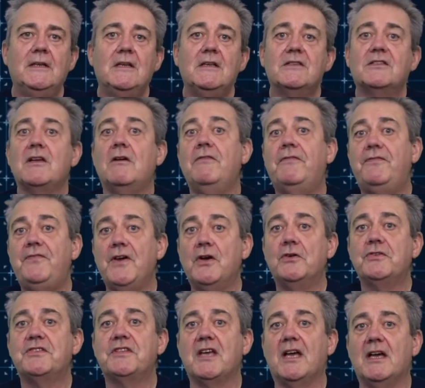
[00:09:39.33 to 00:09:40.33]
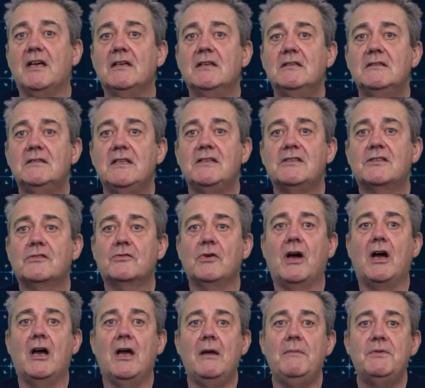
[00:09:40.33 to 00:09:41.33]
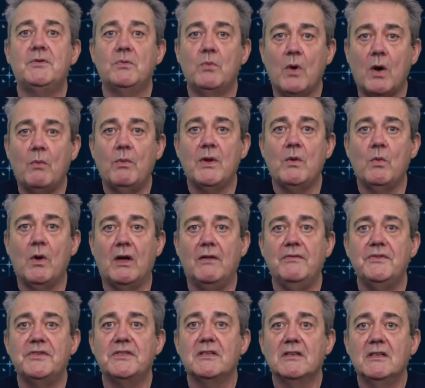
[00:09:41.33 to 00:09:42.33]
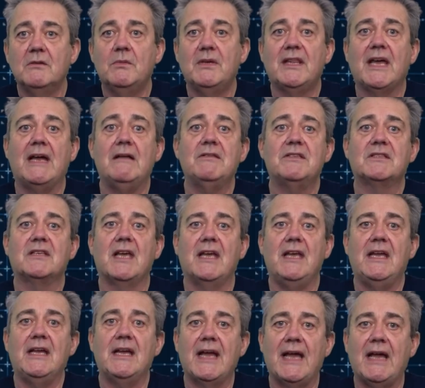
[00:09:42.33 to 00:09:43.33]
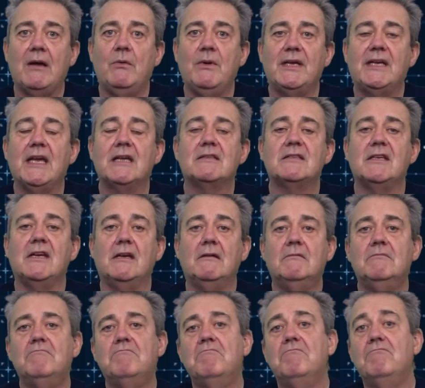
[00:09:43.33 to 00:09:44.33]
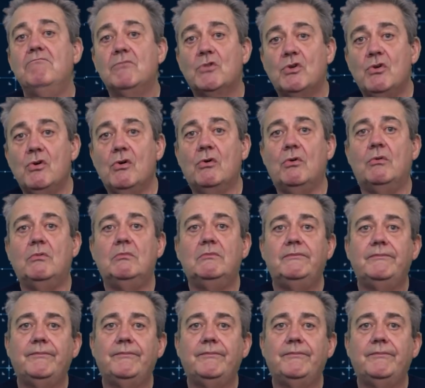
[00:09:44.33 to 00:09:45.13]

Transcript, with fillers: So filter describes what we want without saying how we get it. Cool.